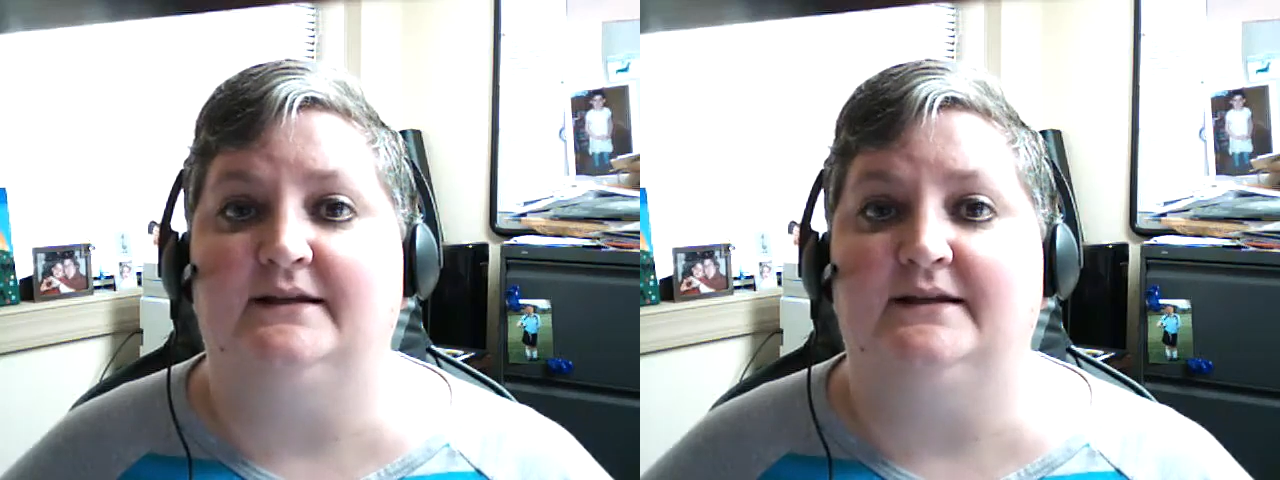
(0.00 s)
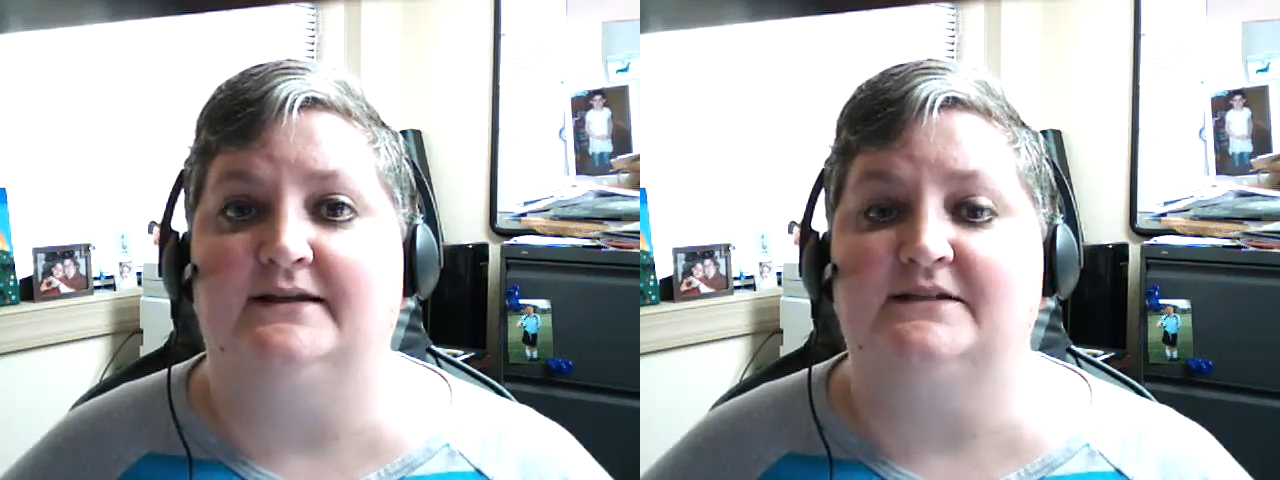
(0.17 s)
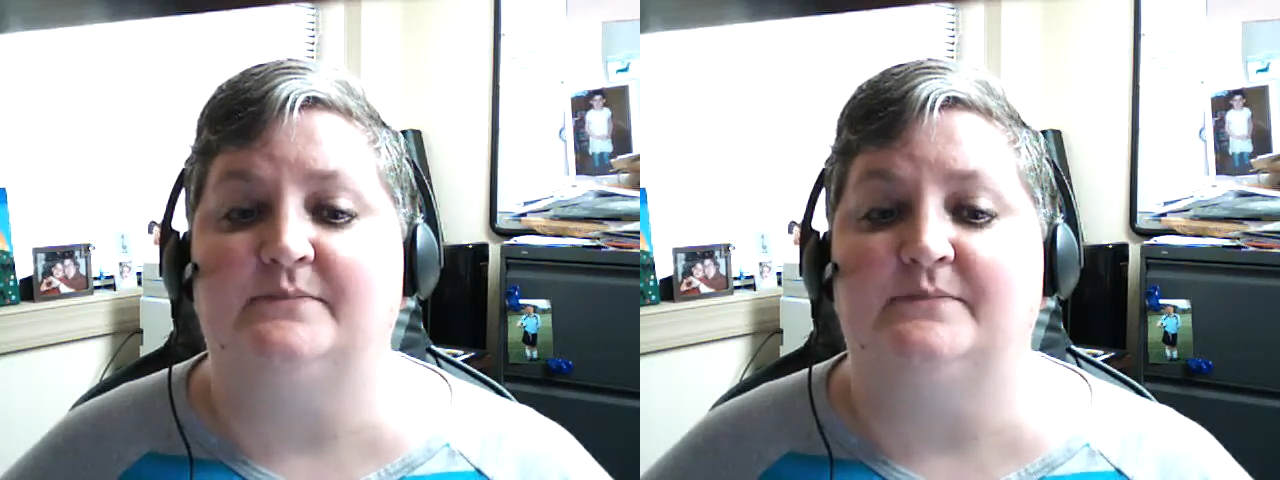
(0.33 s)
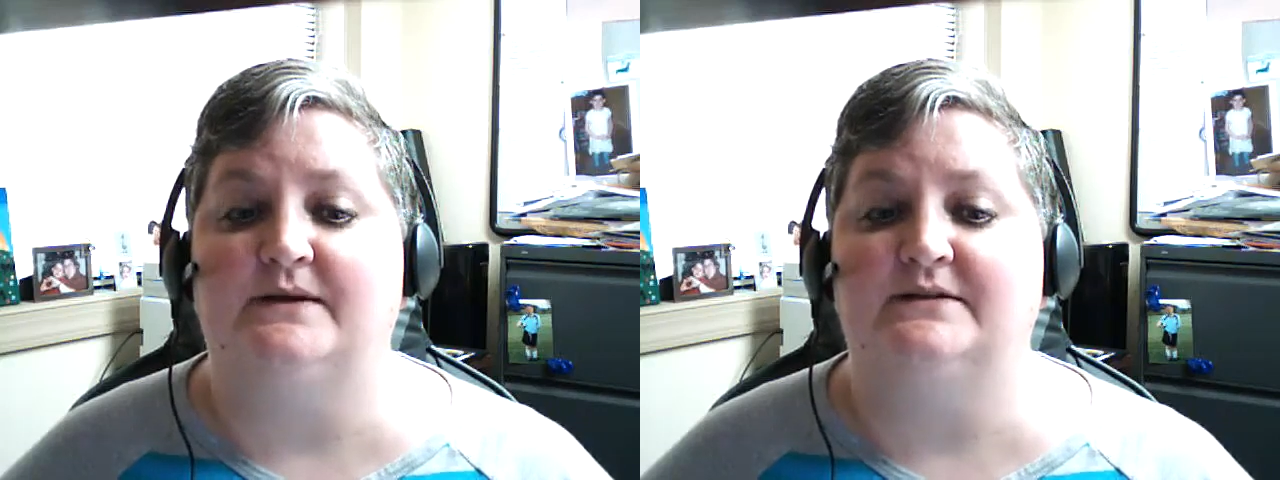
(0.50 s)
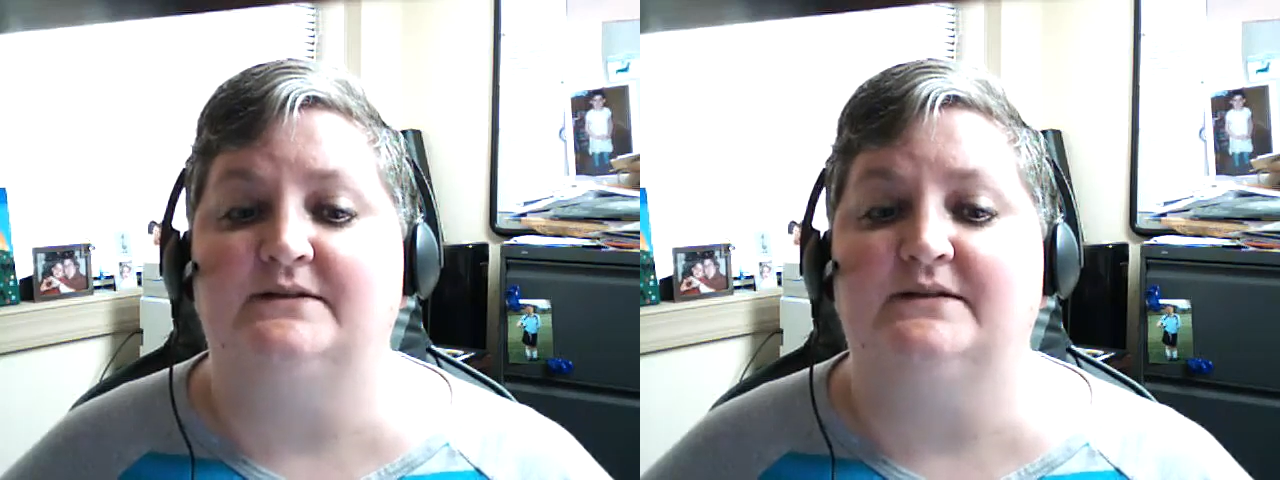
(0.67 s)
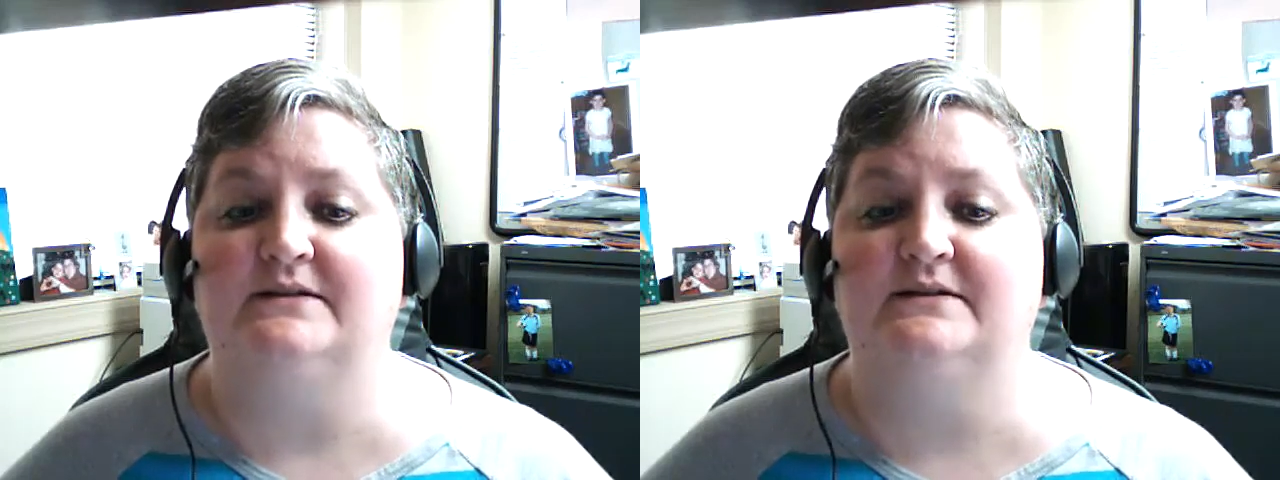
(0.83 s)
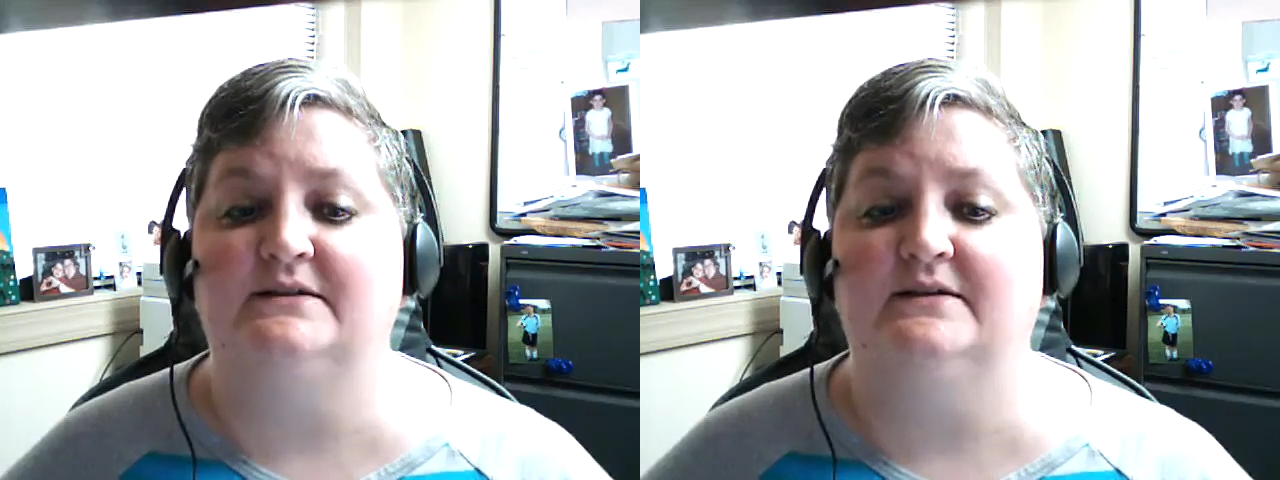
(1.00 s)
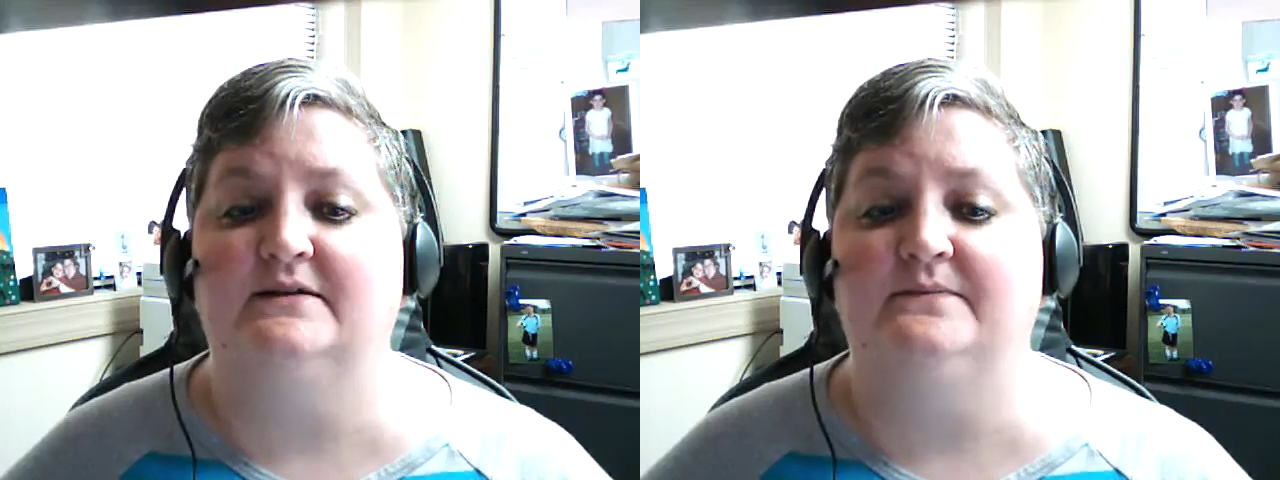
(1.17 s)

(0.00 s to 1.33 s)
expenses,